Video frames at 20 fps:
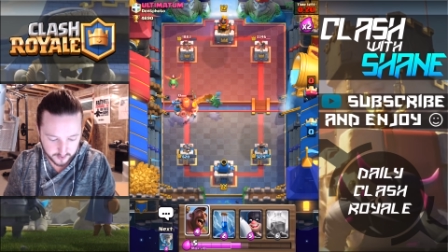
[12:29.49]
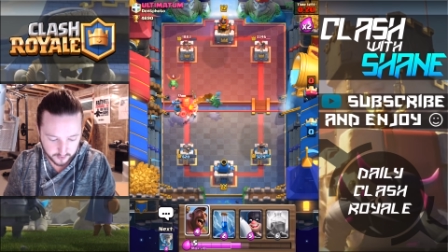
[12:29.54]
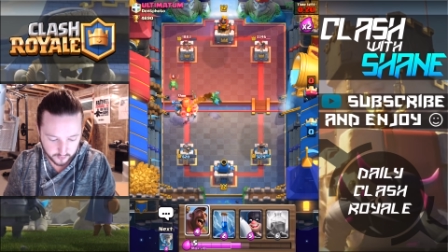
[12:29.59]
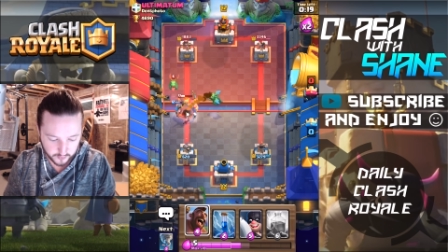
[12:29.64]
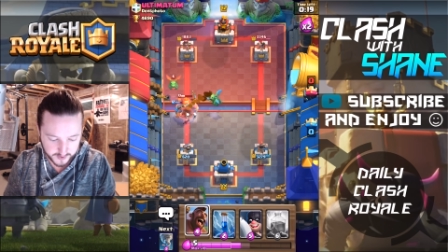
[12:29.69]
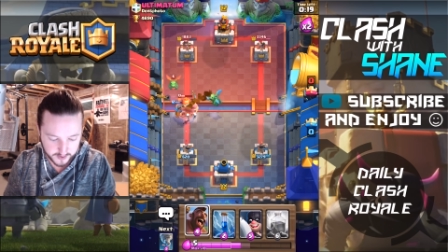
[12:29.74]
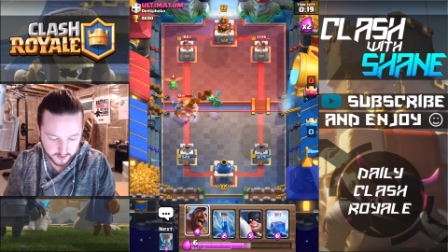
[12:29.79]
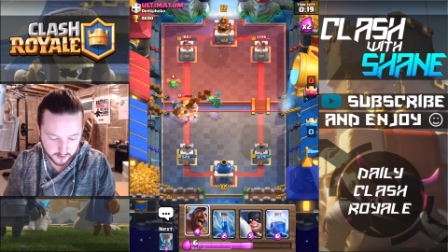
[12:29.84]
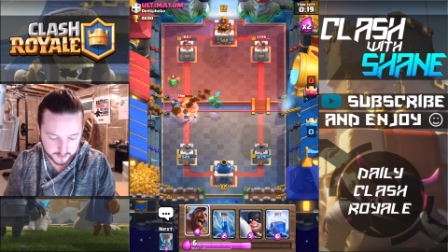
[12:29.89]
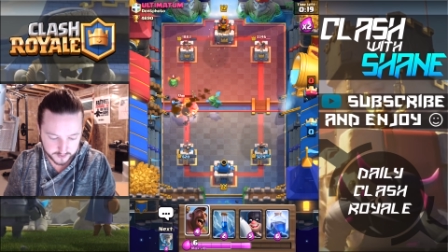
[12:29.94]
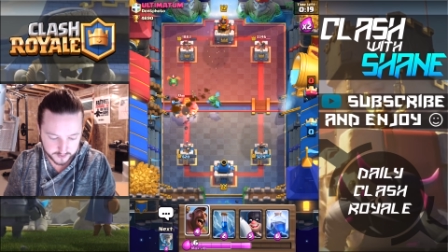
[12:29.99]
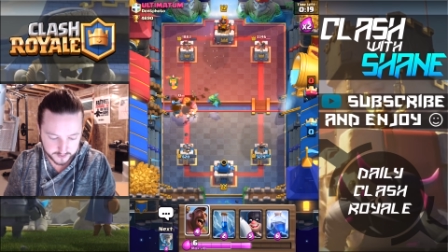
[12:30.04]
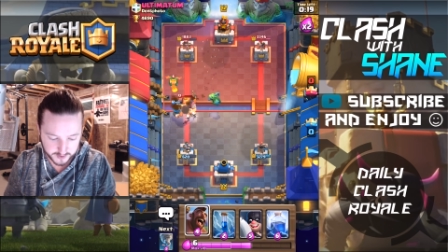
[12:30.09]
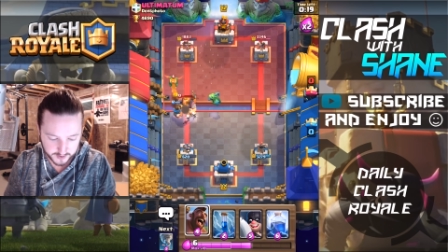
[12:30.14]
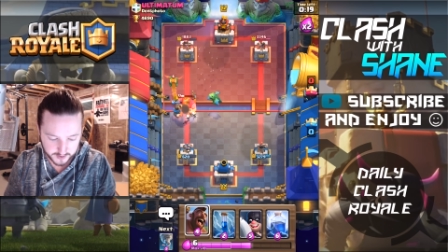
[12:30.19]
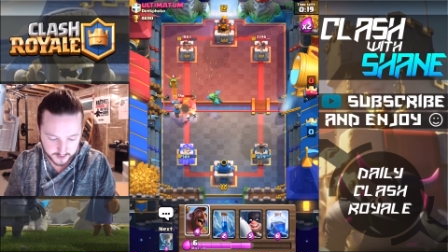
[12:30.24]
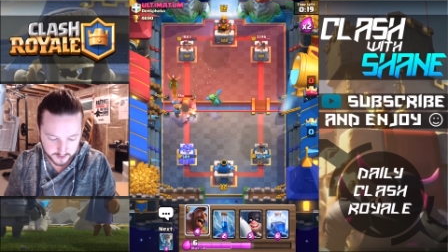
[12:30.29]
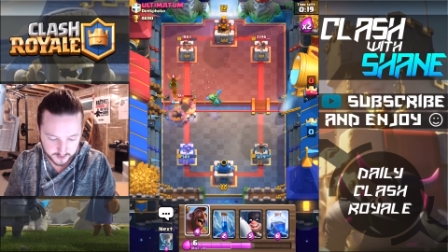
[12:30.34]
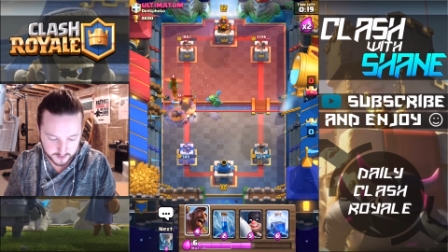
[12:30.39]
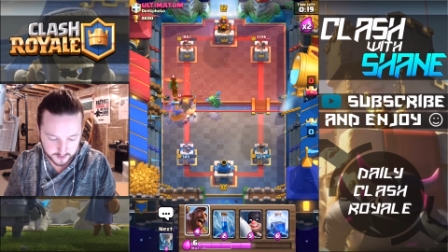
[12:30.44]
We are
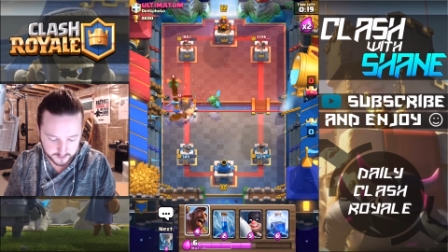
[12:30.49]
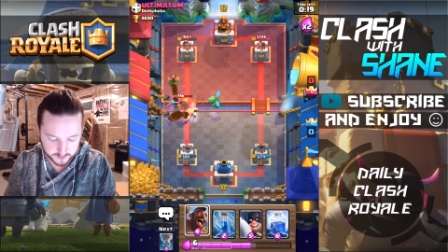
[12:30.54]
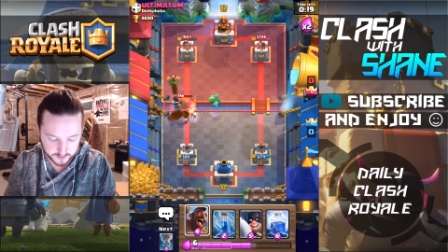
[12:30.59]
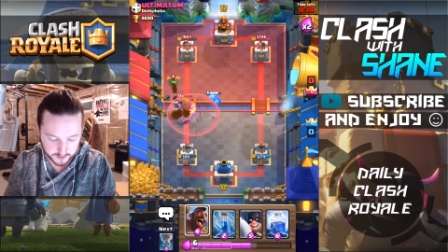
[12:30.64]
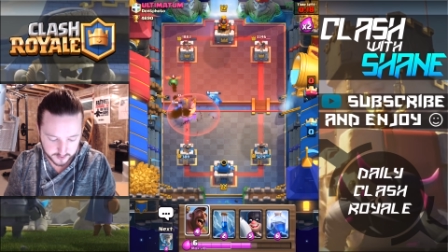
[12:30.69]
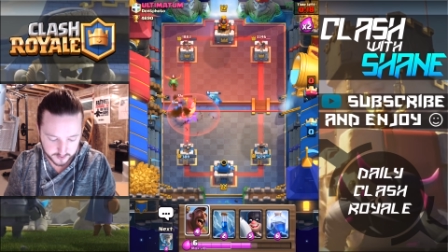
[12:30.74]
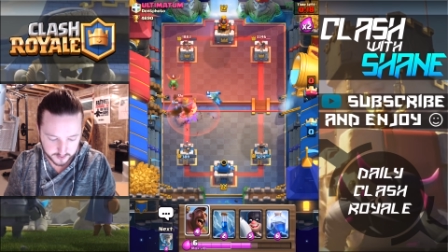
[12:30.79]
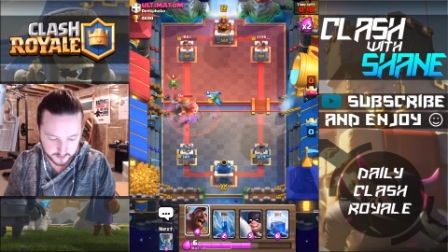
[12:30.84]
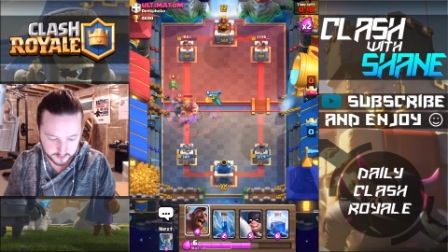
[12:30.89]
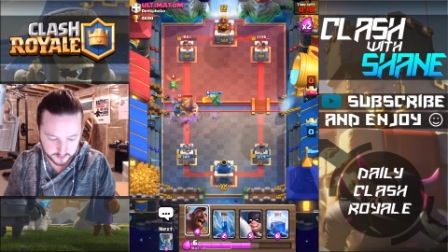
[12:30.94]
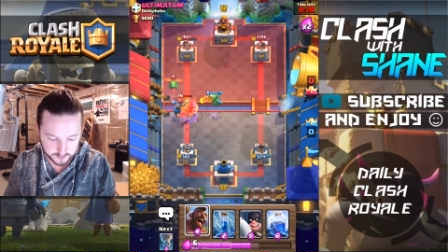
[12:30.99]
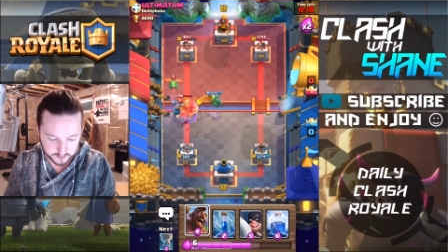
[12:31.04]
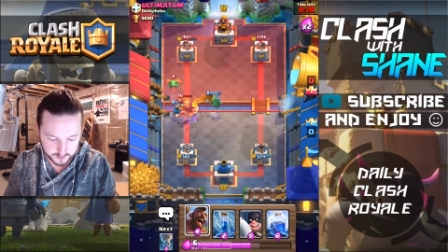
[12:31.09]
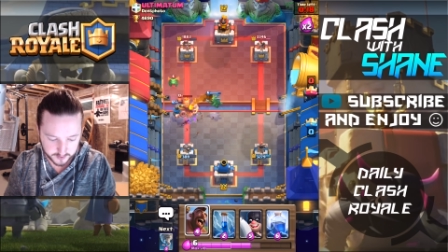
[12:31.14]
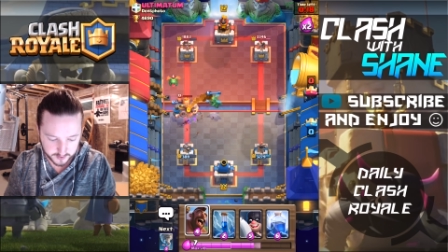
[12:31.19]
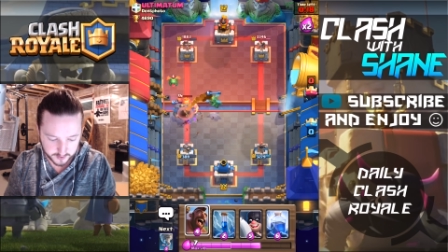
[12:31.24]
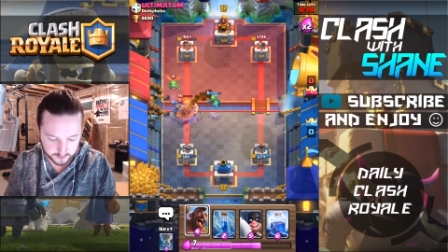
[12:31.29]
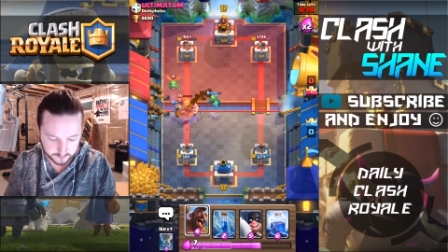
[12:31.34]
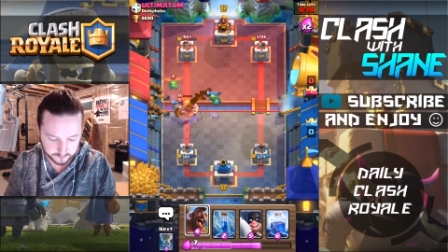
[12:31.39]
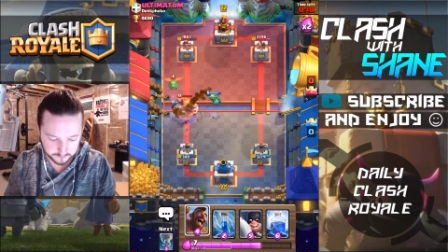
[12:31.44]
dead, dead,
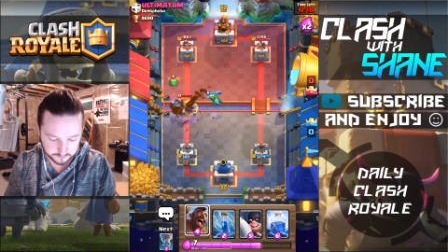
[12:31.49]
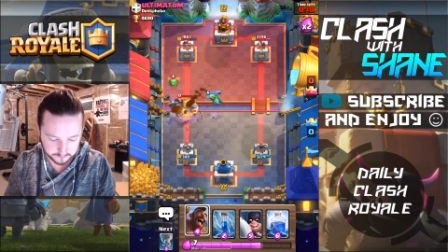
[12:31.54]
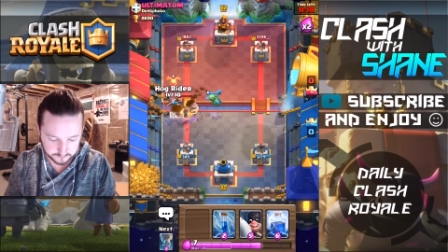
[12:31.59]
dead.